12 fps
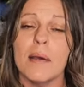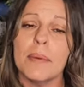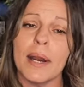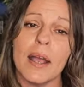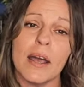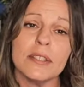
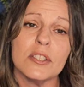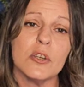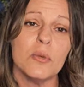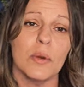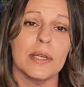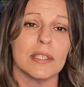But I
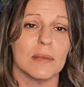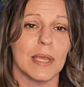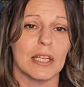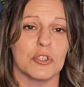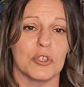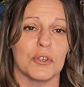also want to
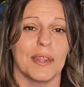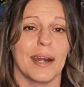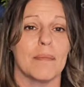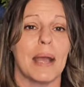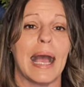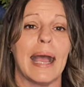make sure
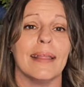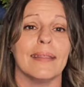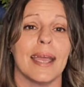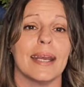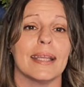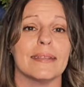that I'm
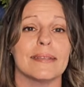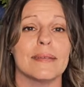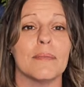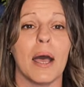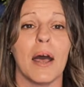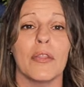highlighting
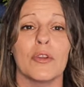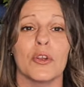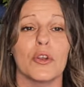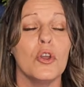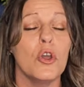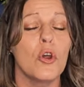some
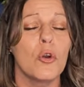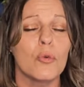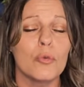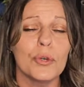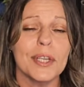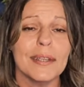other
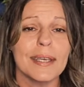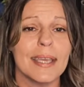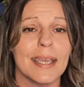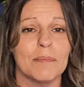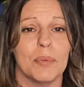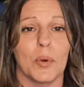
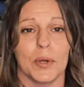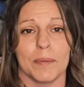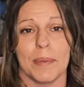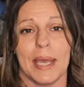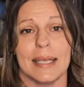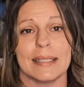really
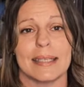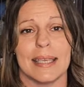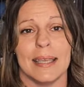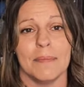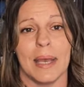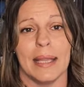important pets
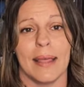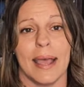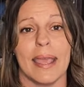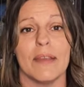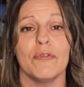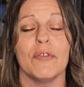in my
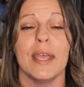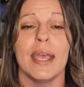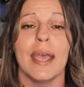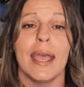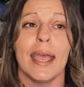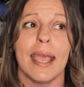life
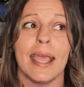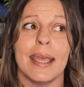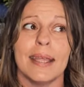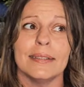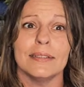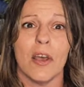
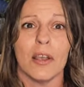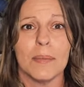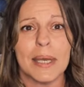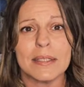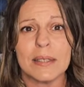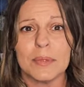and talk
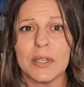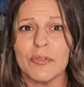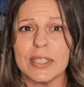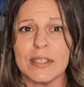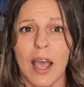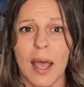about some
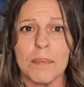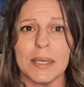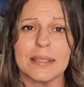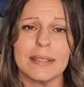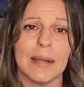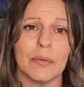different
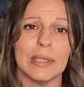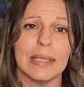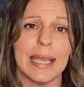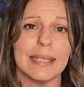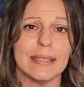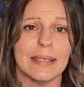topics that
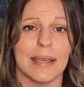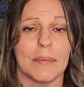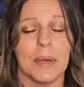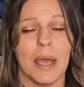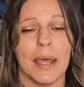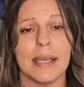relate to
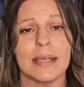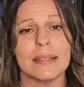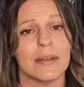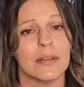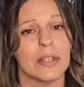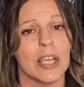them. Not
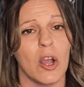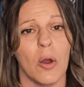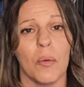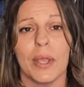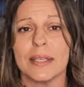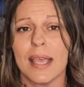necessarily
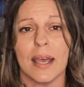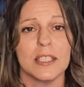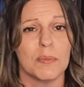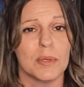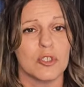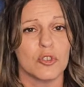always
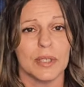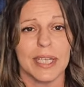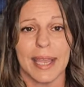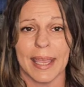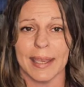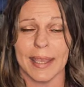
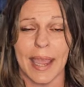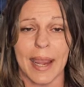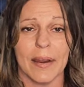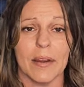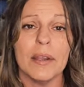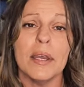husbandry and
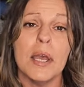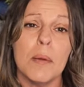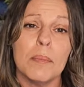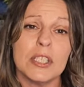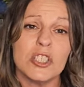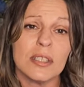care,
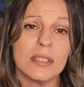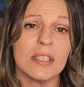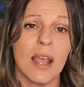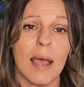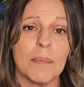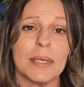but just
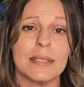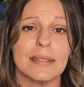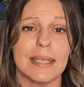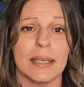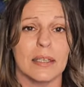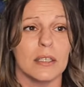topics
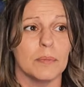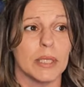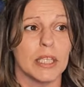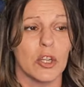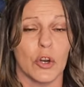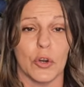that could
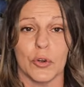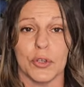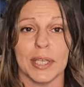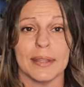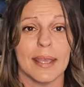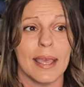be
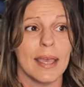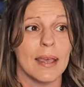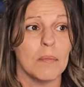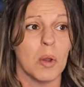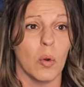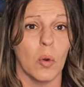hurting
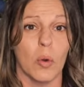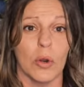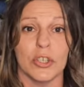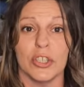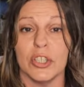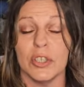them
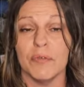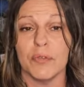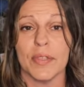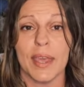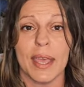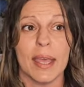or good
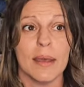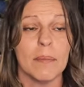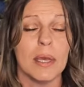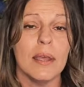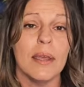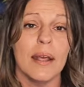for
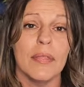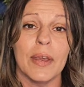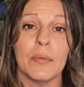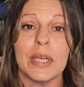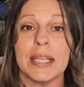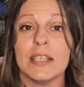them
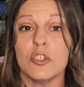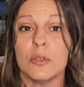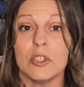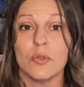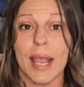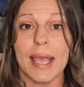that we need to
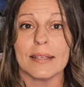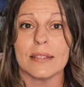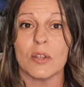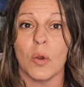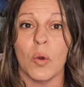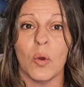
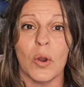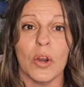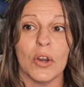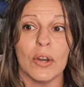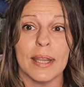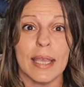address
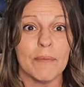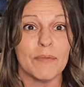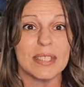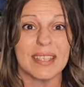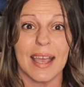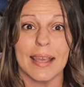or
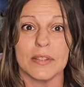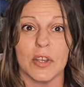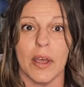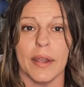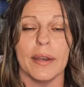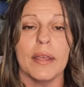emphasize
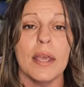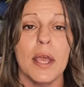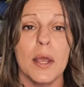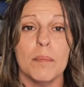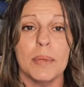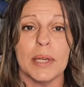on.
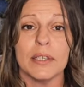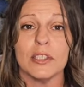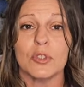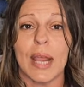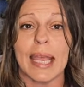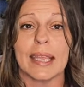
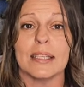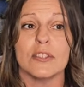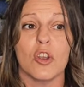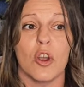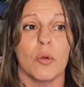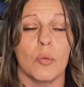Bearded
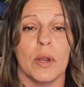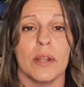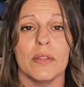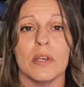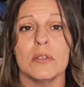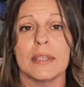dragons are one
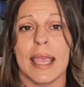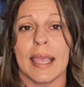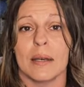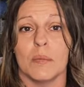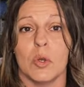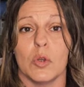of those
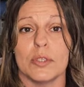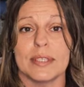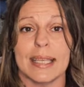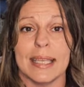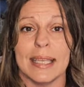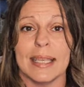
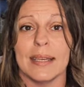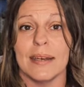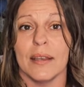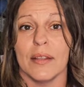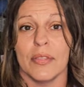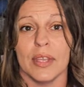animals
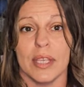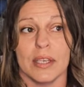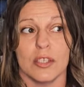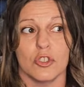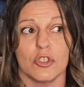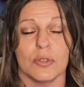in the
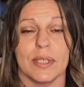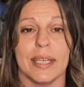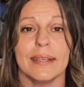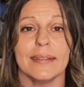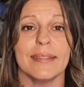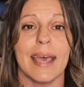
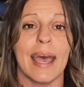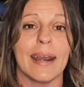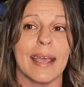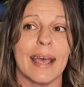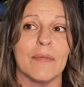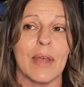industry that
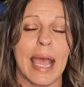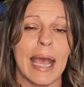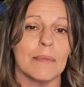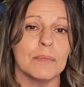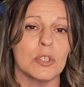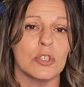have
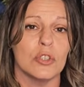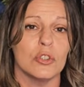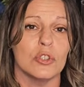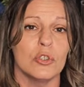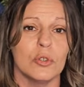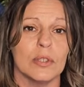
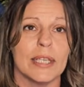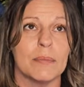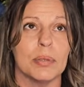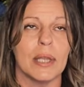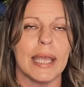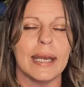absolutely
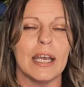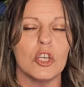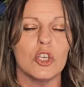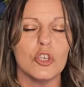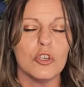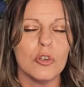played a
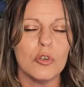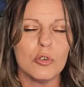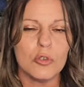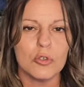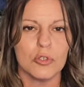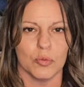
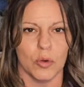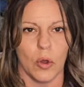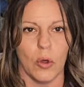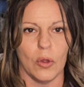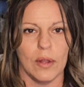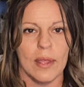huge
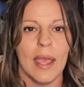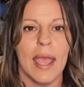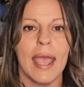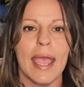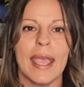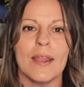role
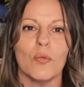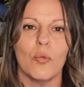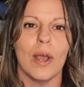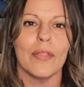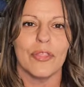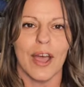in
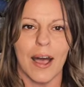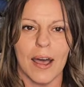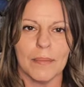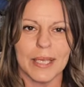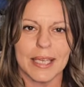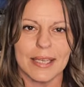what the
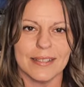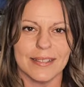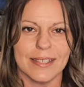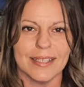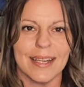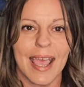hobby
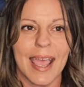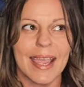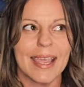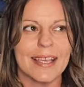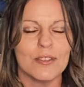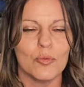is
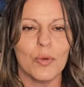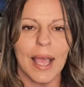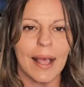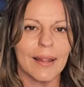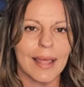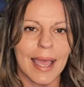today, as
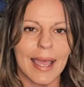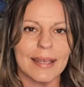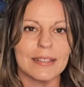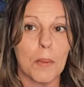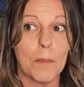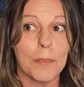well
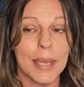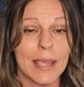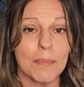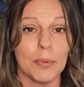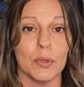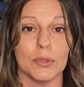as
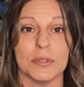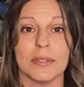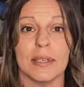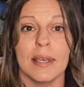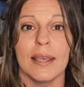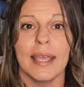
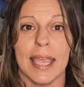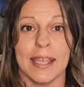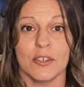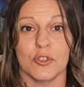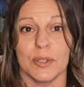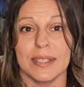people's
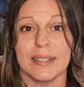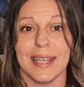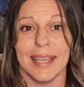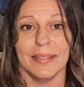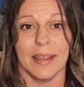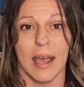interest
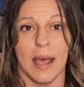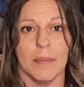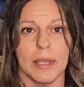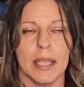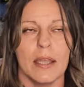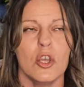in the
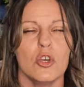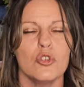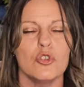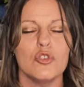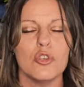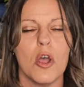hobby.
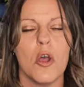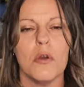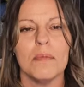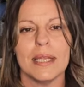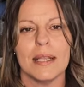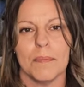
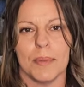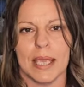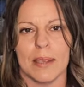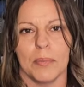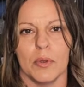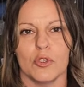So many
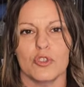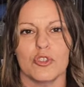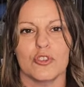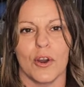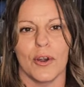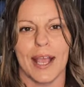people
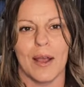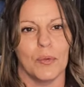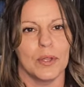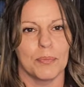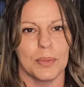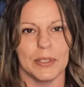start
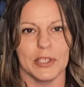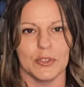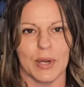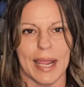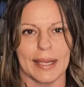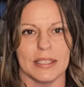out with bearded
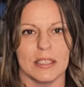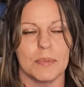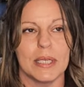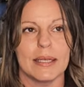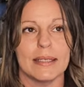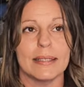dragons
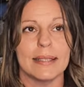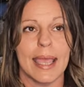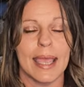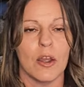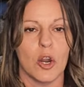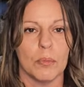because
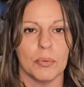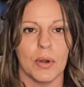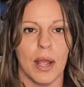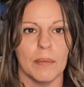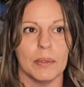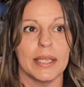they are
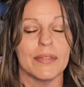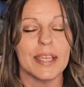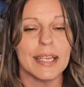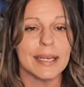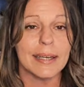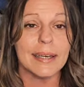probably
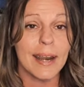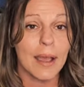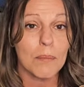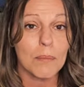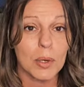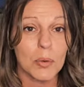the
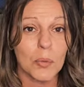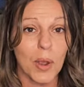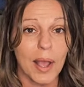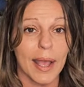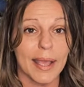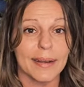number
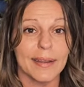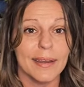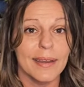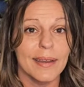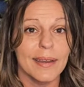one